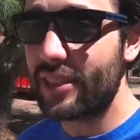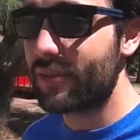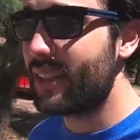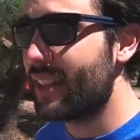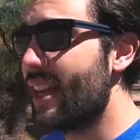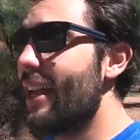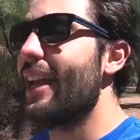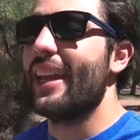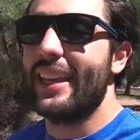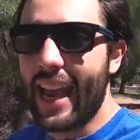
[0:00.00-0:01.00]
of it,
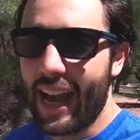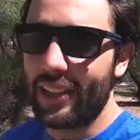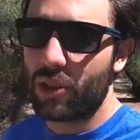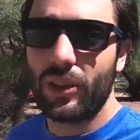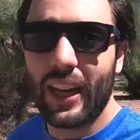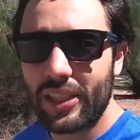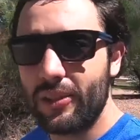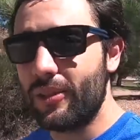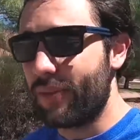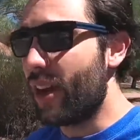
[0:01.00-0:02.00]
yeah, it's a nice
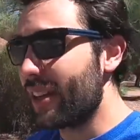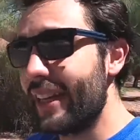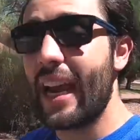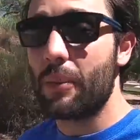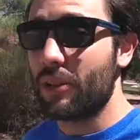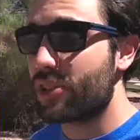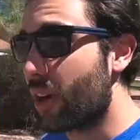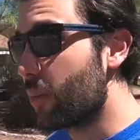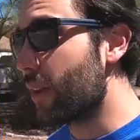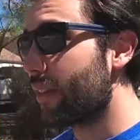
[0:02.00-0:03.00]
little vlogging camera to
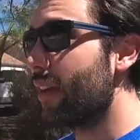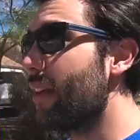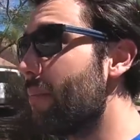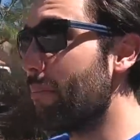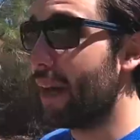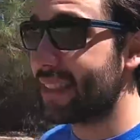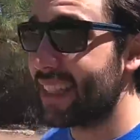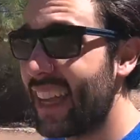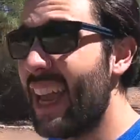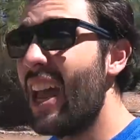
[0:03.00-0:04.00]
start with, but
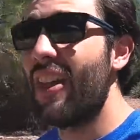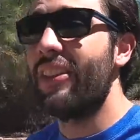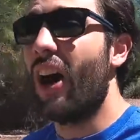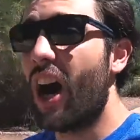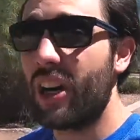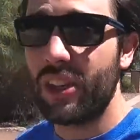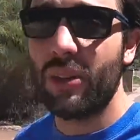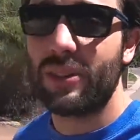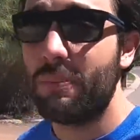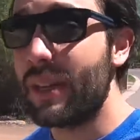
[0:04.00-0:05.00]
the audio
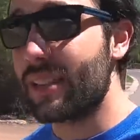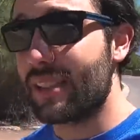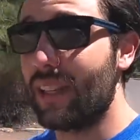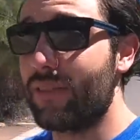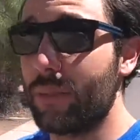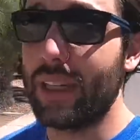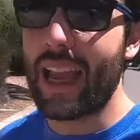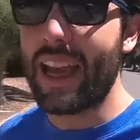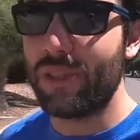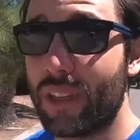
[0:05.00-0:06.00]
is the biggest thing for me,
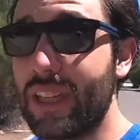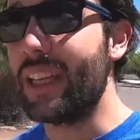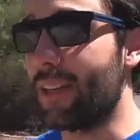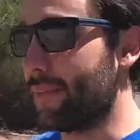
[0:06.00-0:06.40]
as you can hear.